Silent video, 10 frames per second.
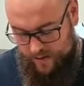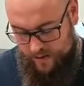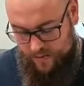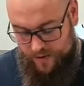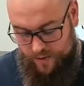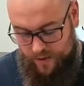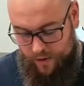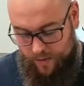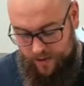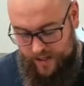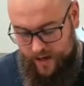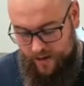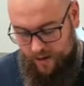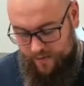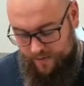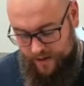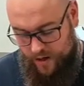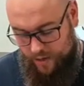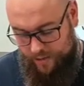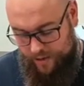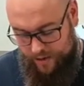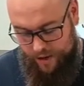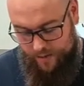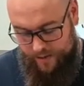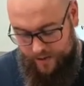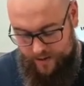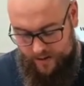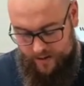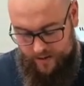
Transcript: which we're almost out of, and I'll put on the shopping list.